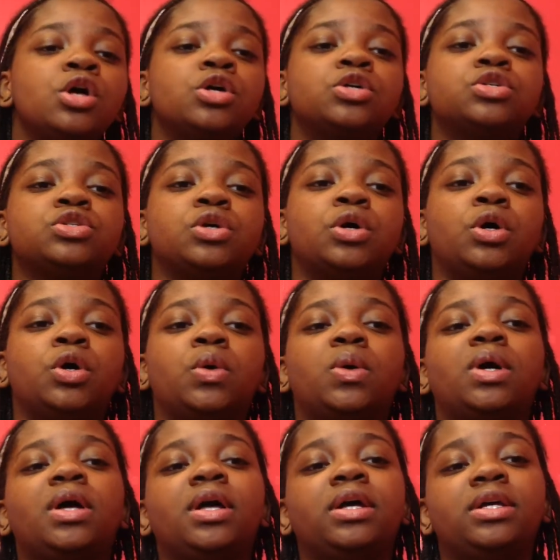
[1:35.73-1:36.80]

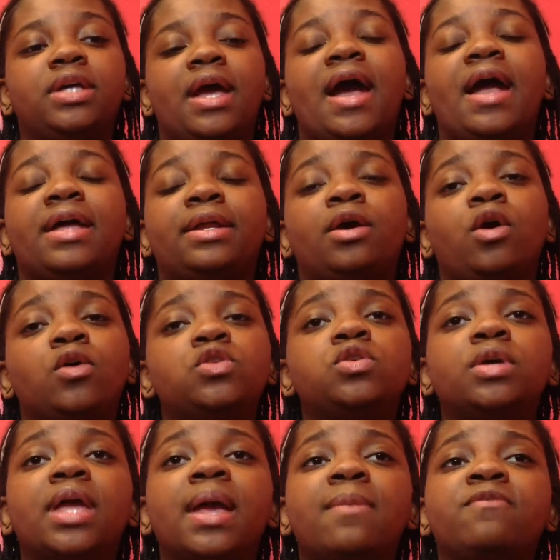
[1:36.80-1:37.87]
So yeah, and it
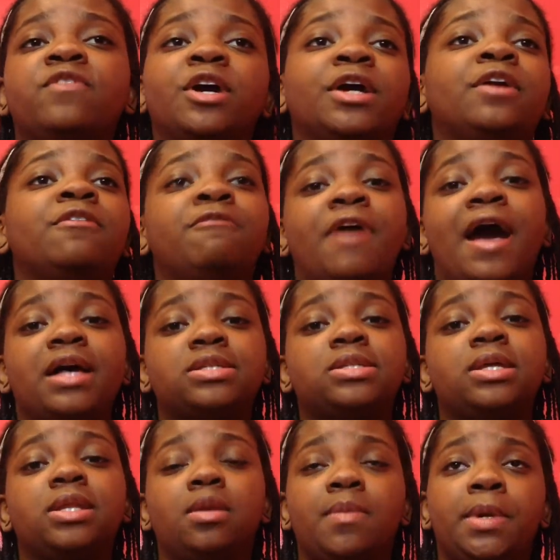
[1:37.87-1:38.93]
also came very fast
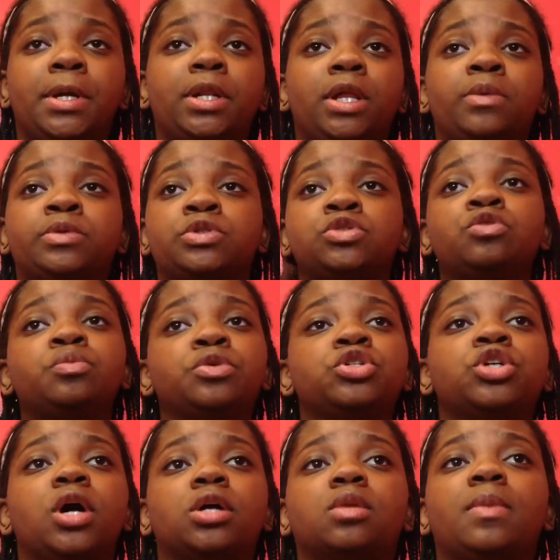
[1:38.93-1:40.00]
in the mail. I was super
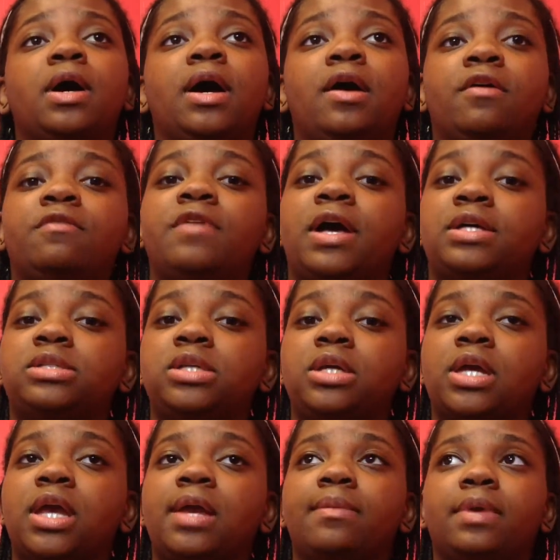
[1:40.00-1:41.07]
shocked about how fast
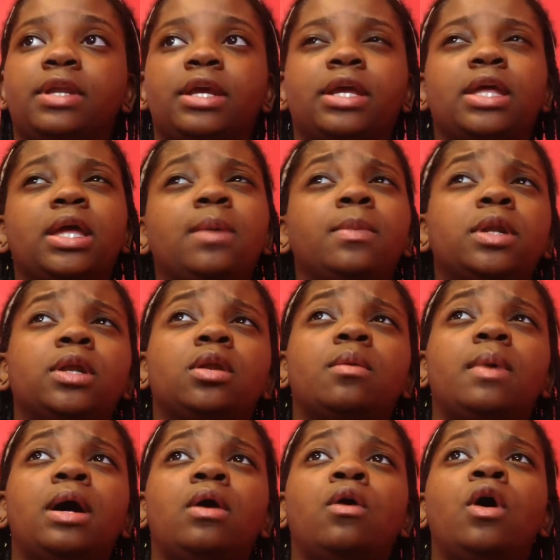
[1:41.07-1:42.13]
it came in. It came in
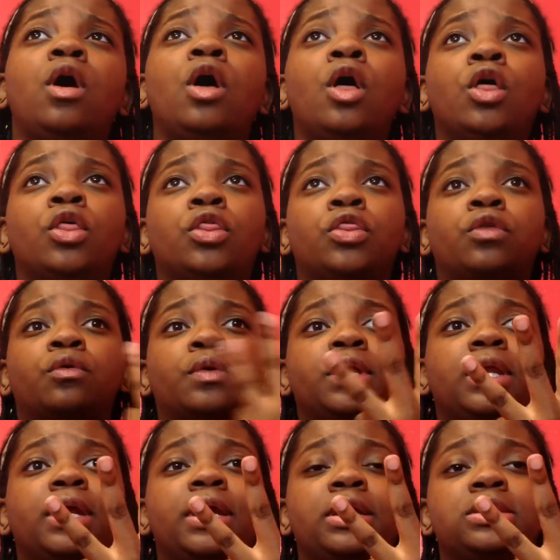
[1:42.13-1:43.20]
about
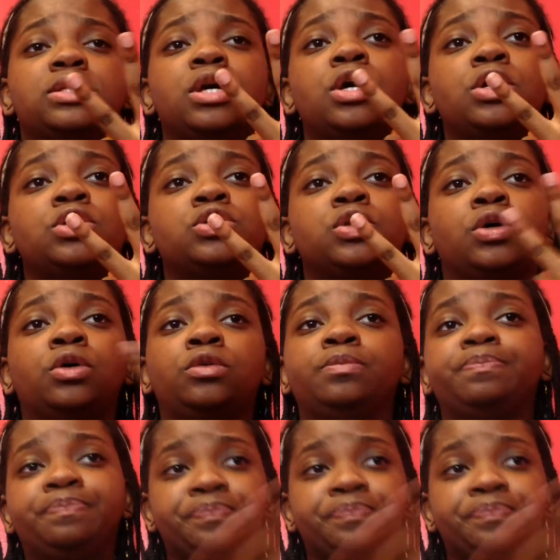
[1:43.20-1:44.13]
3 days. So